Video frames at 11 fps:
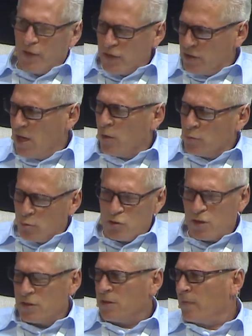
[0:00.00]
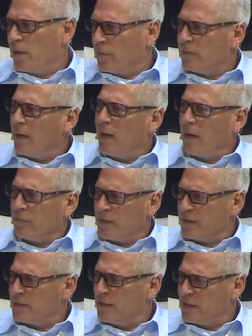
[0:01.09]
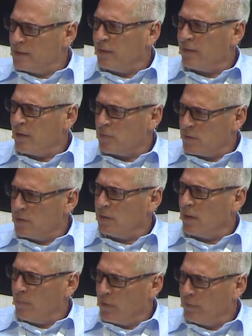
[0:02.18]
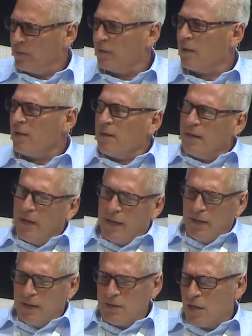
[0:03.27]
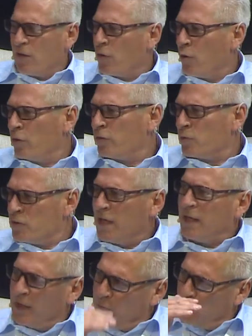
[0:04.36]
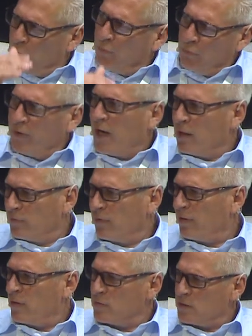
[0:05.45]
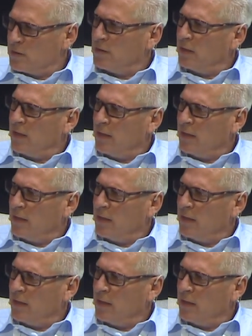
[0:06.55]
reached now to just around 160,000 a month. And it is our goal to take it to 300,000